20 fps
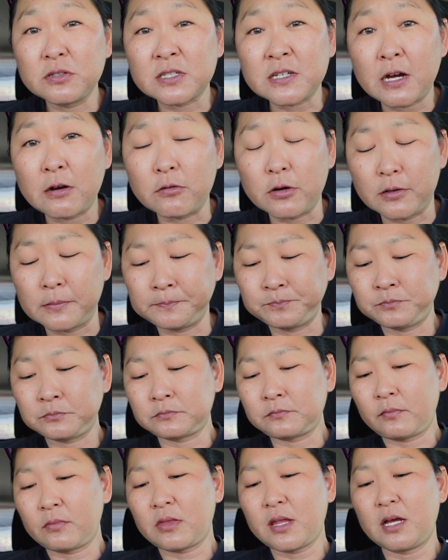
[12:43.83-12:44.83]
sour.
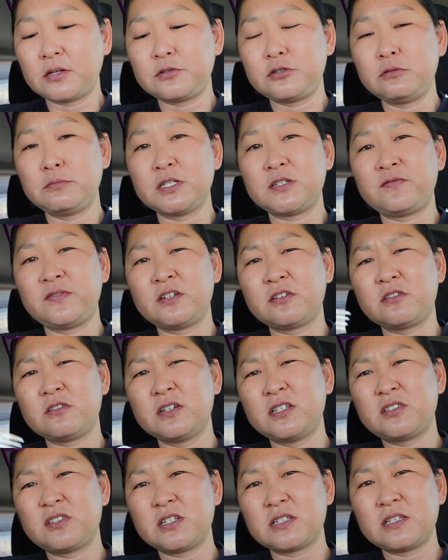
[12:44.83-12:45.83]
Not too much vinegar.
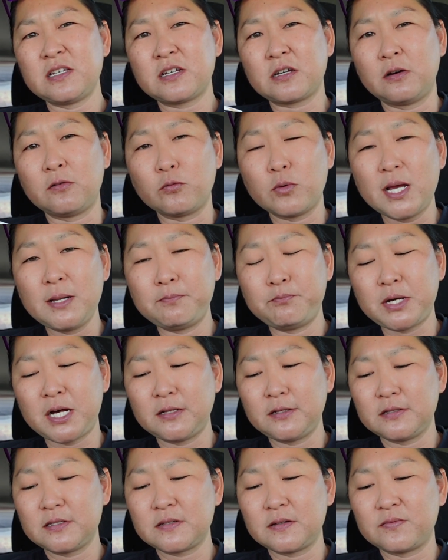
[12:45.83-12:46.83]
It's just like a right
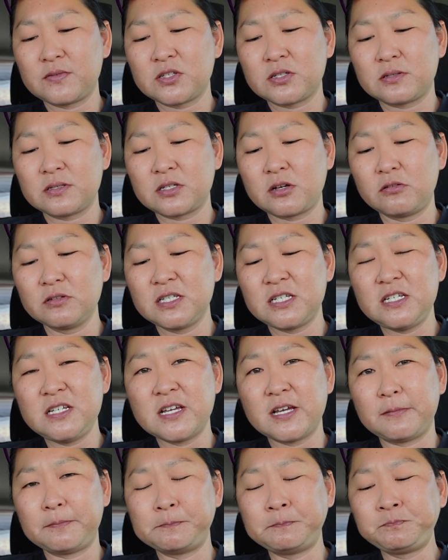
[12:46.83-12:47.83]
balance of salty
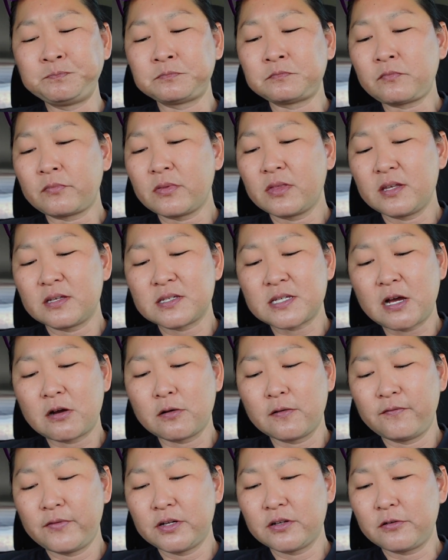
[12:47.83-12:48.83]
and the
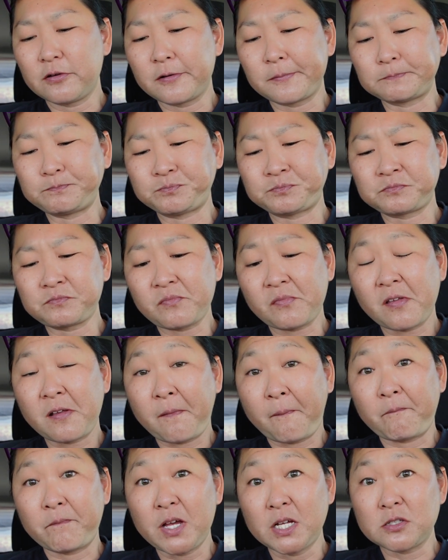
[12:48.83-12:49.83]
sour vinegar.
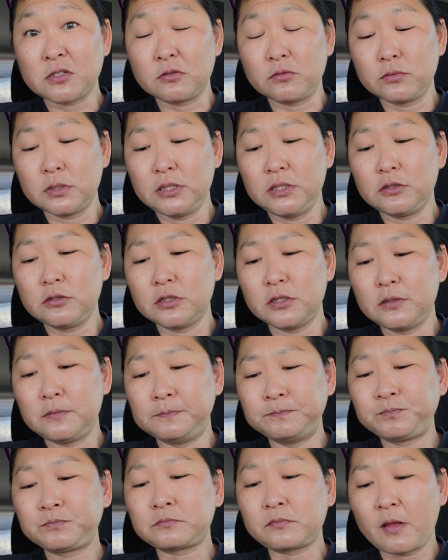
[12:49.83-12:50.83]
That's a really good
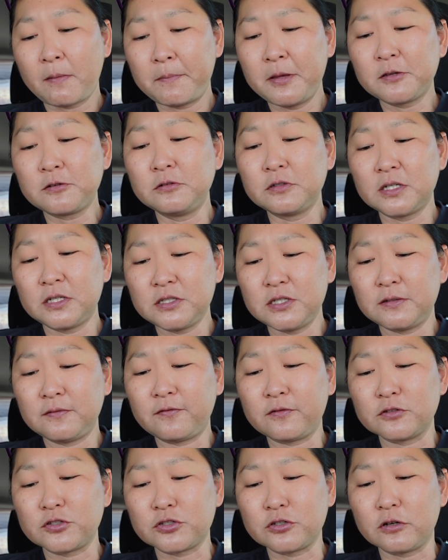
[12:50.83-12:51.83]
pickled onion
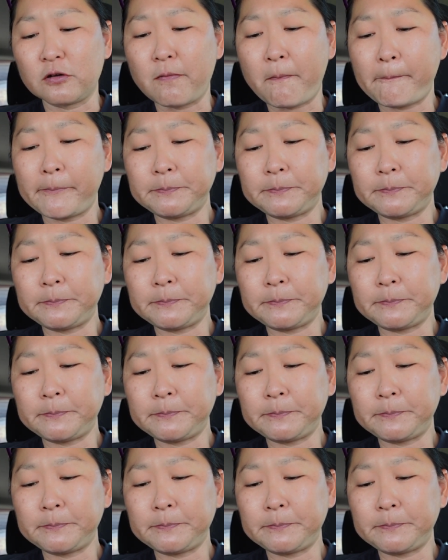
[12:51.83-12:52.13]
for sure.